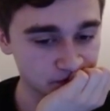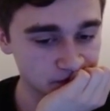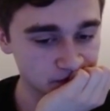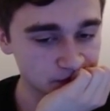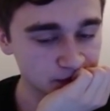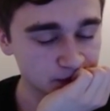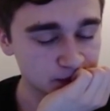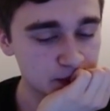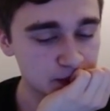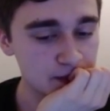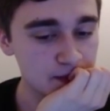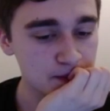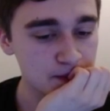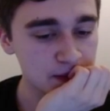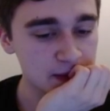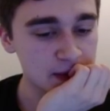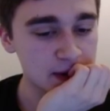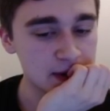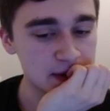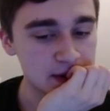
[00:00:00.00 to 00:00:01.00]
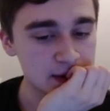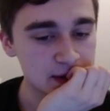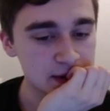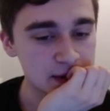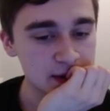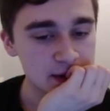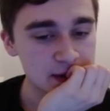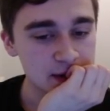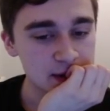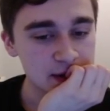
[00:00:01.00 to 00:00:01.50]

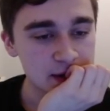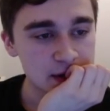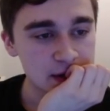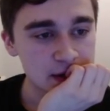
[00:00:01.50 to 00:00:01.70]
[no speech]